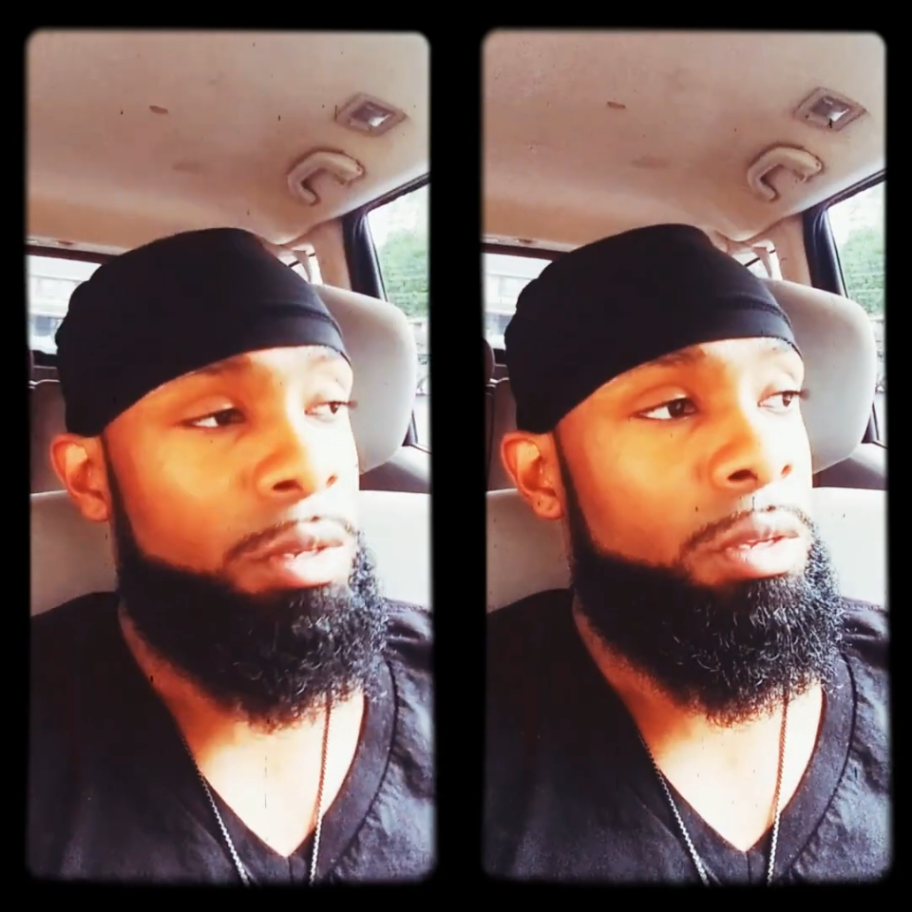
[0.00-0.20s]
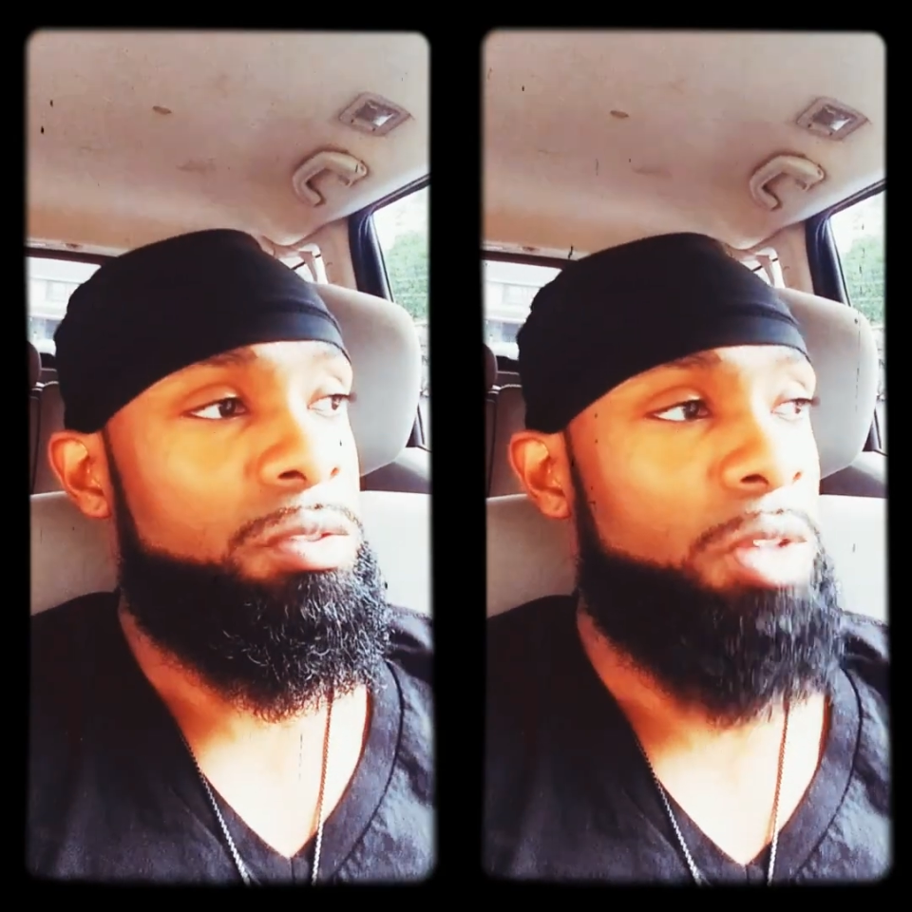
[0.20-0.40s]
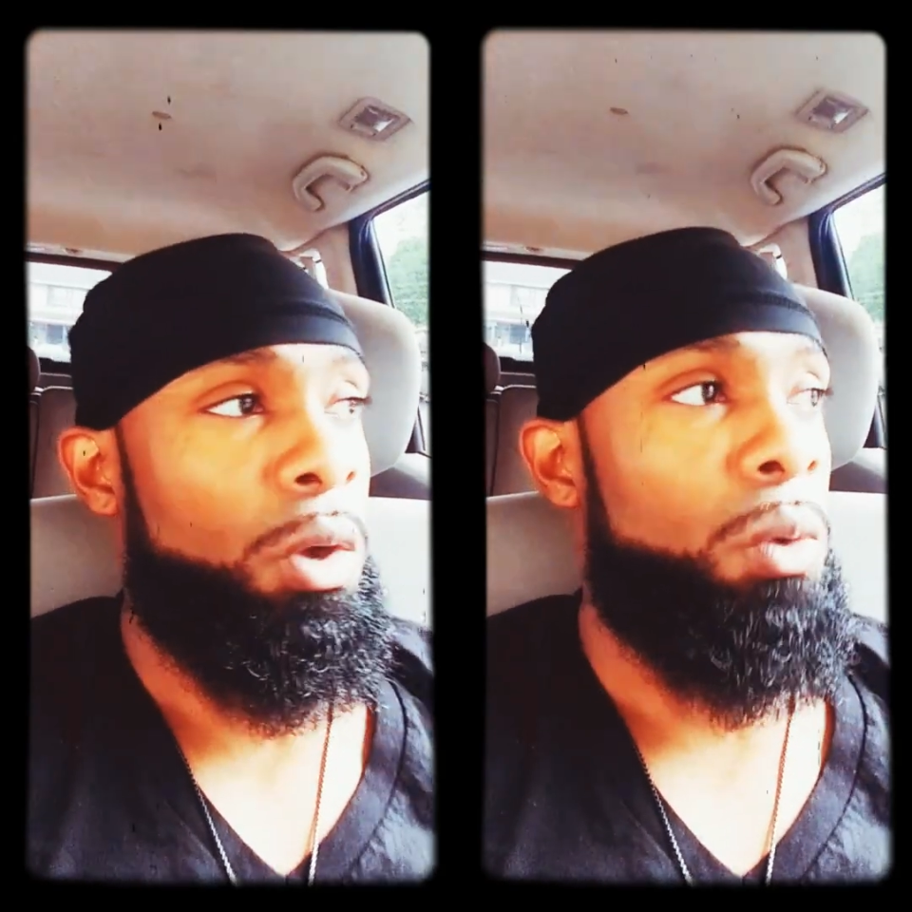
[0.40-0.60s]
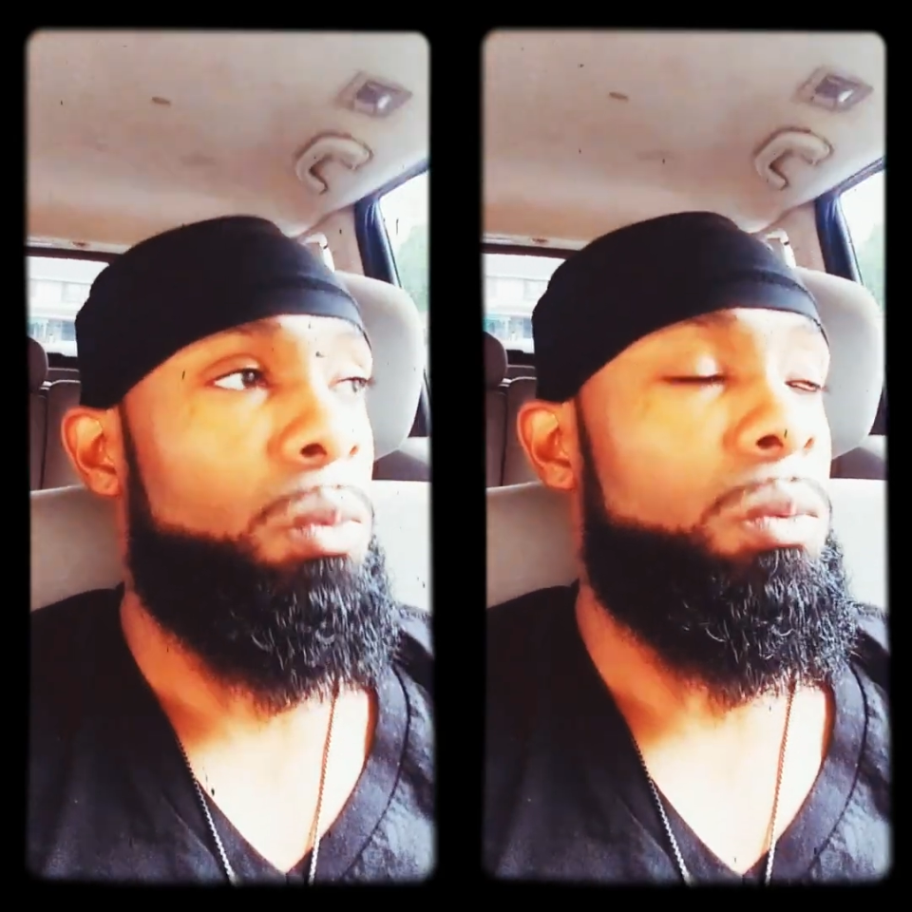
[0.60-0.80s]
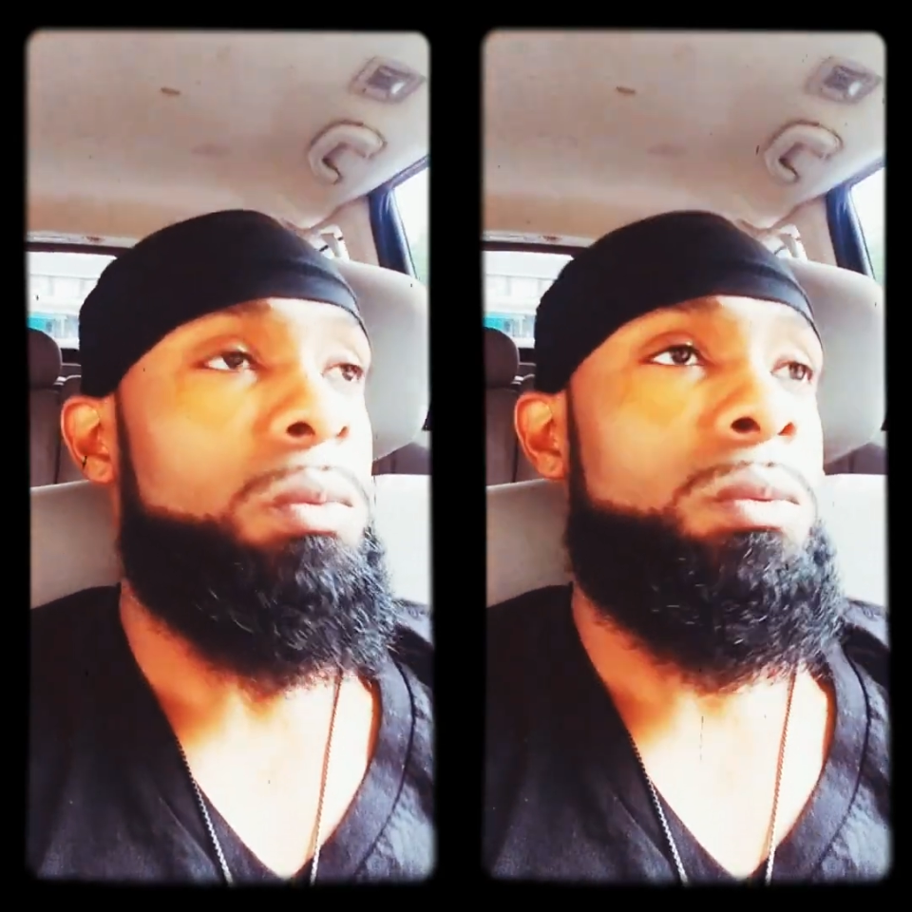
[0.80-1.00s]
So,
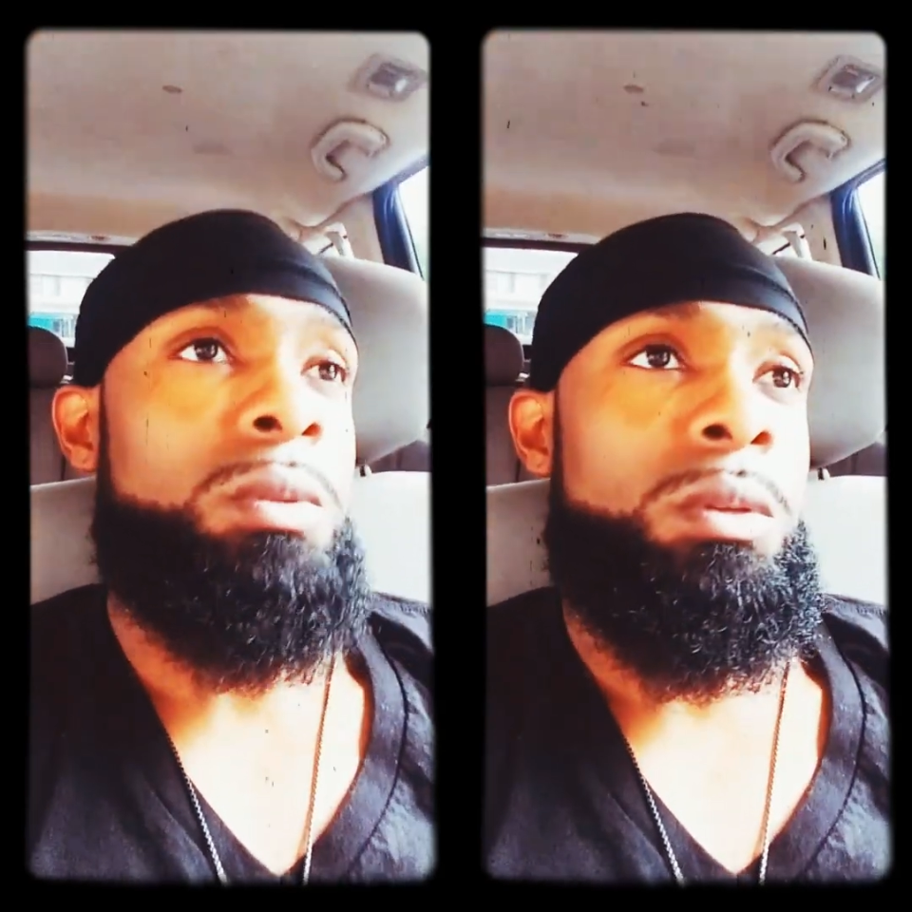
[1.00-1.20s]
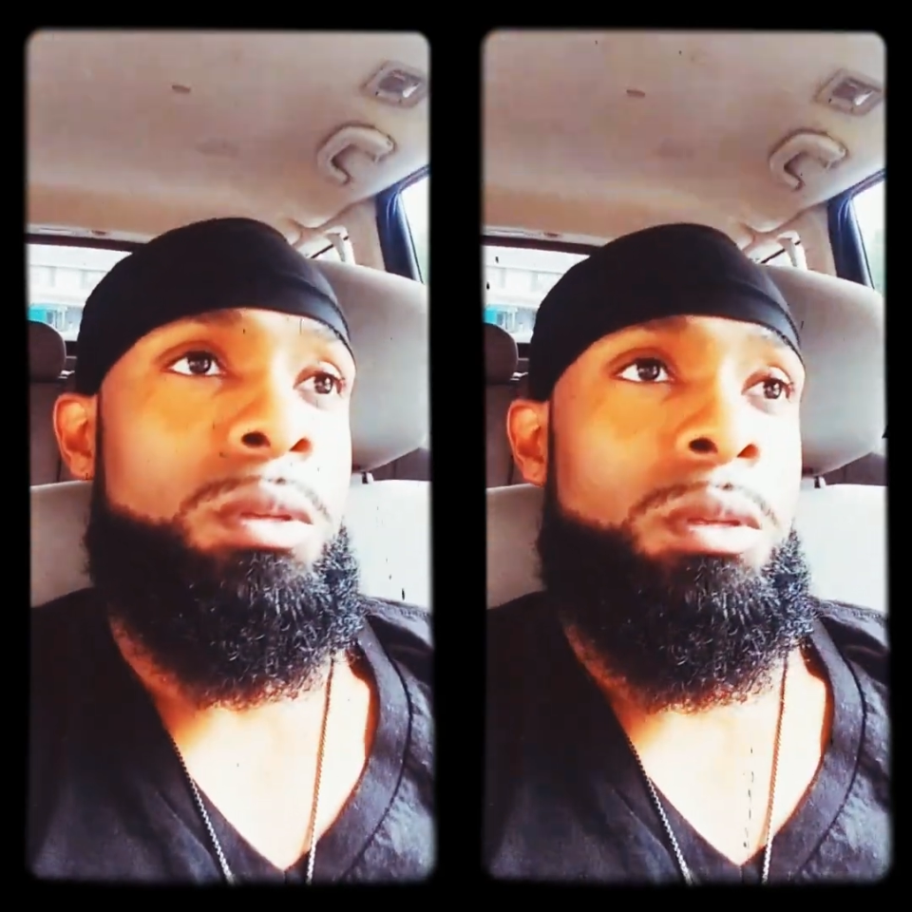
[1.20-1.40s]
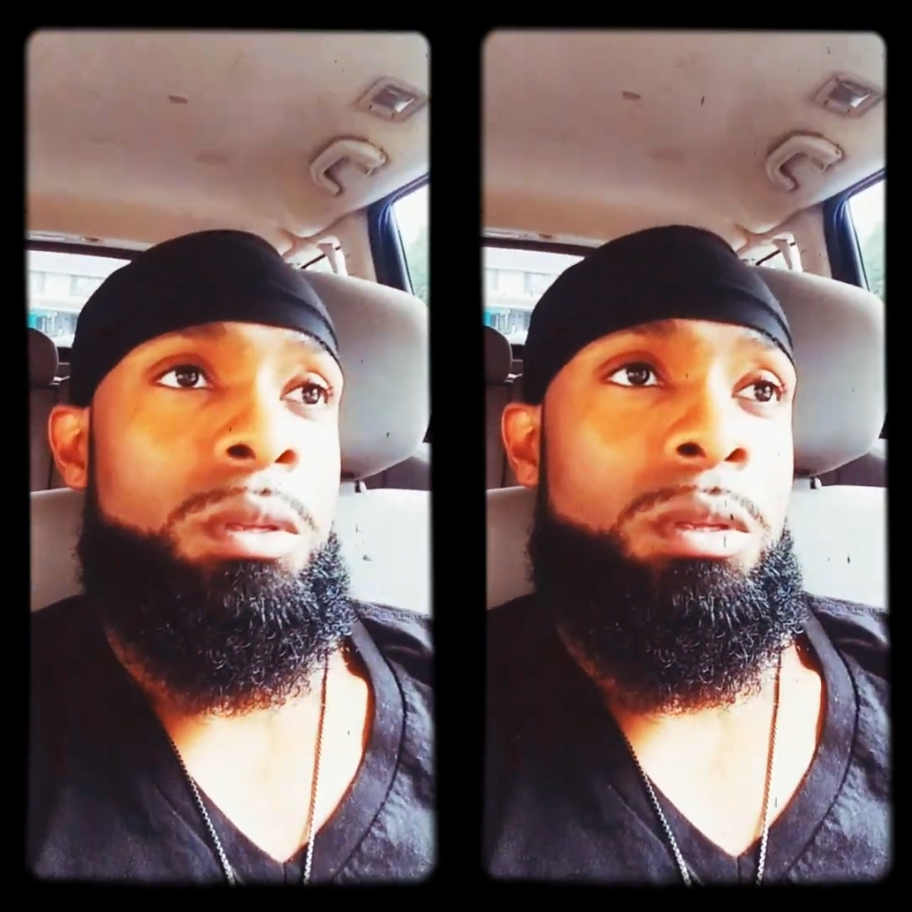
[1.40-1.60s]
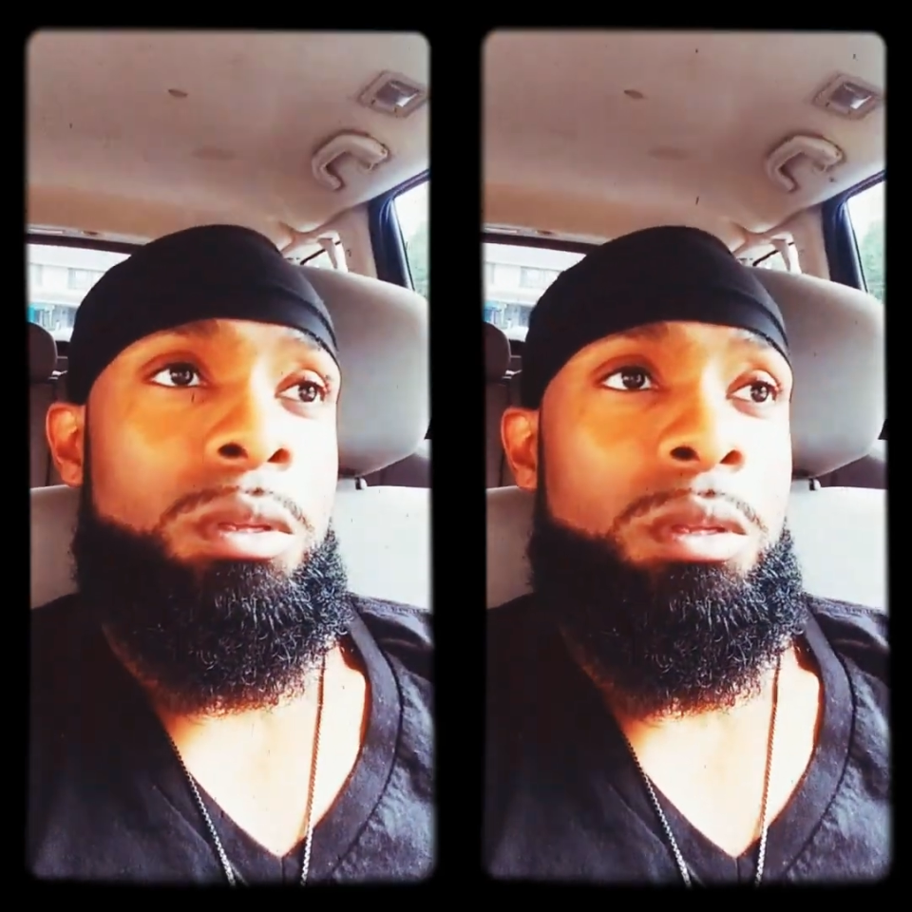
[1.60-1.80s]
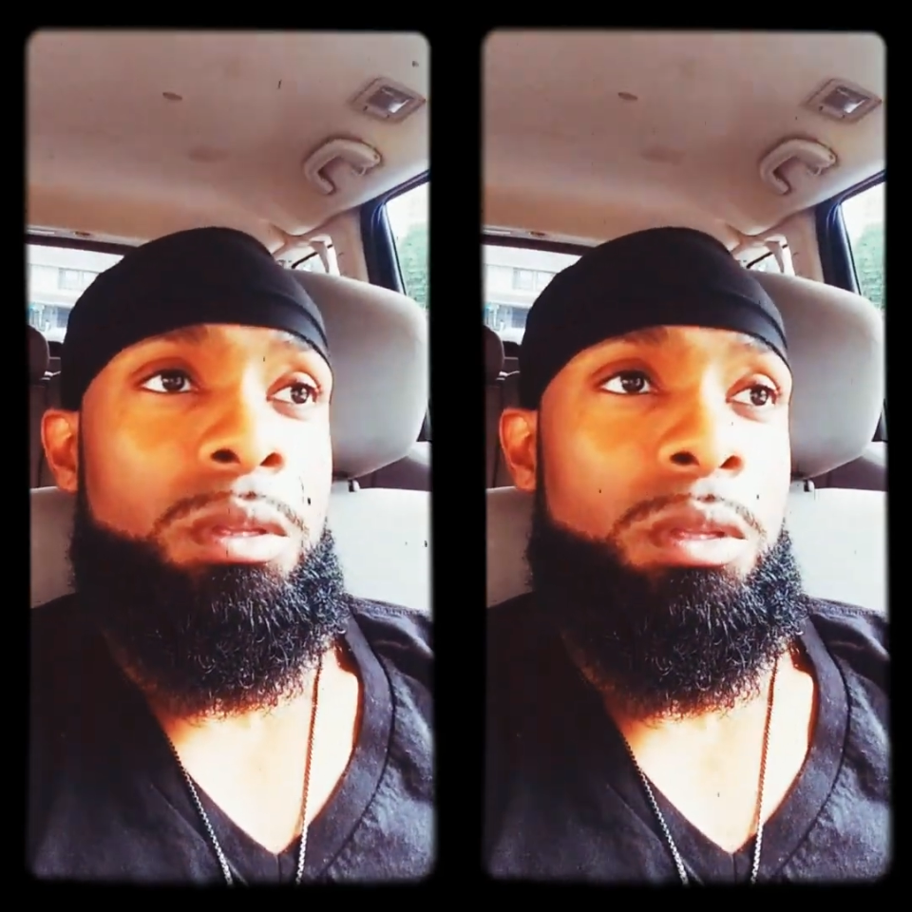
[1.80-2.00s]

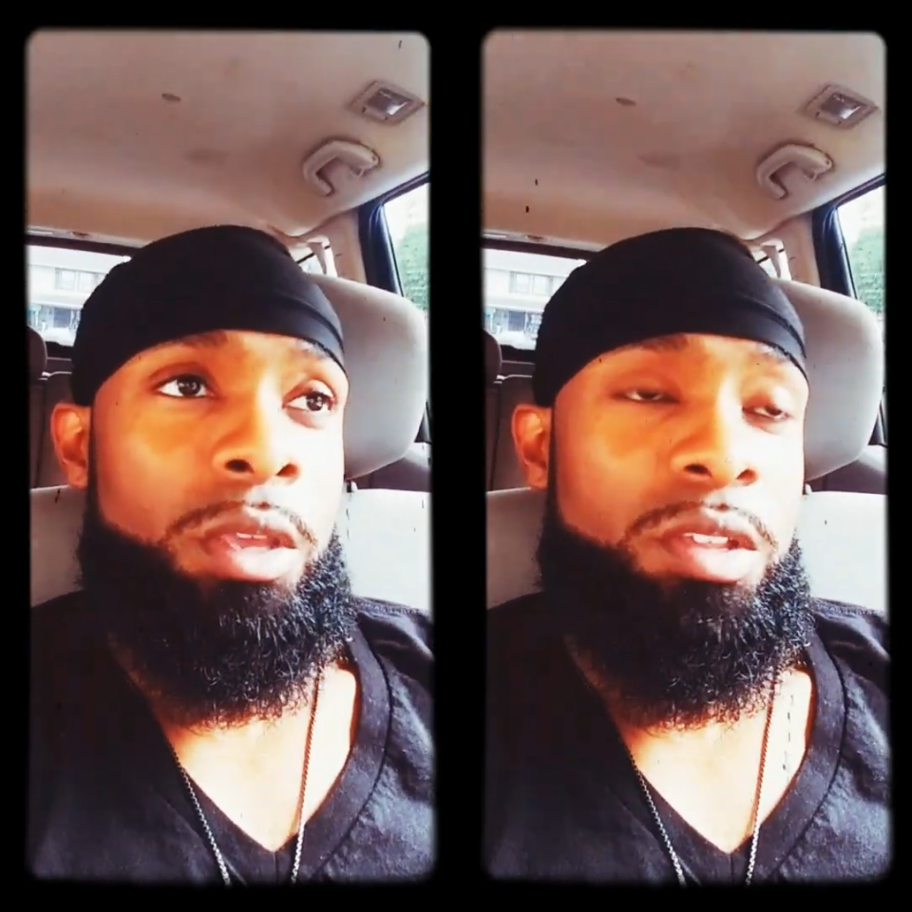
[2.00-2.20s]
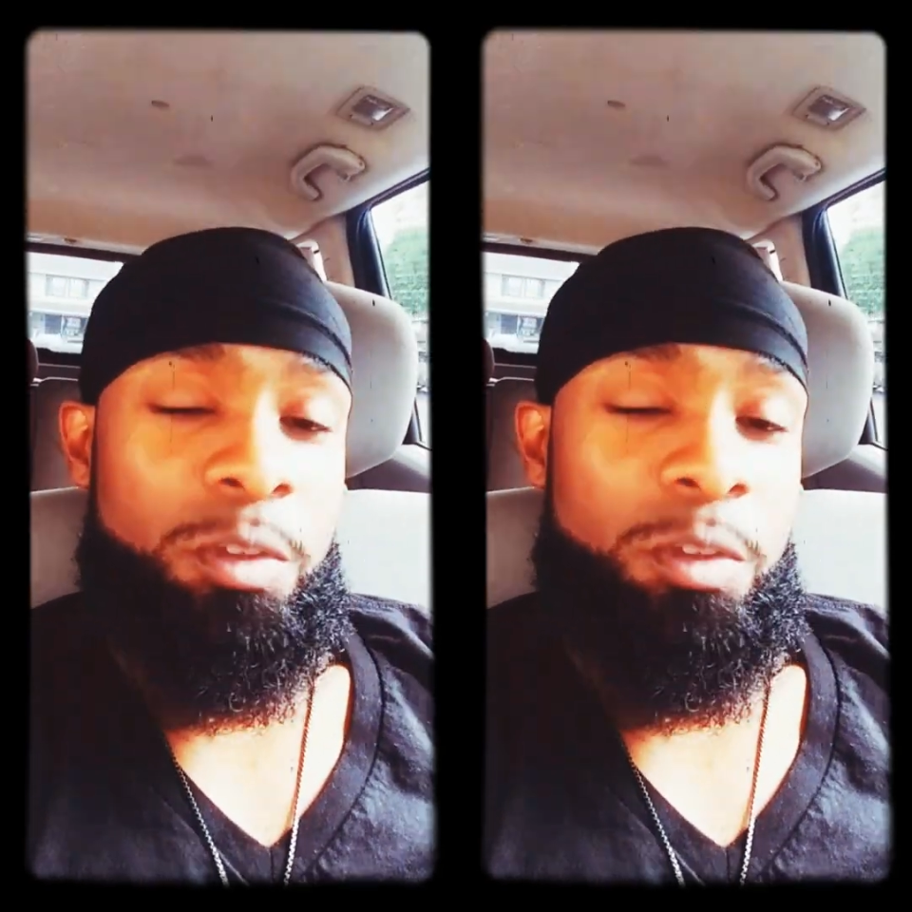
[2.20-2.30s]
is